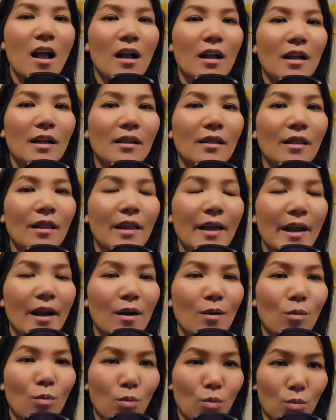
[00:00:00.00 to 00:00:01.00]

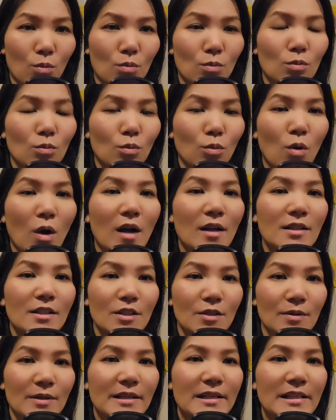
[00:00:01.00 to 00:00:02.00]
Claire
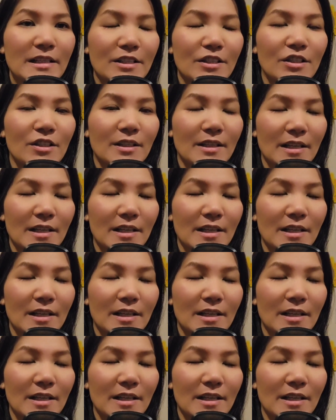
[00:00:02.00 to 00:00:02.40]
wants or needs to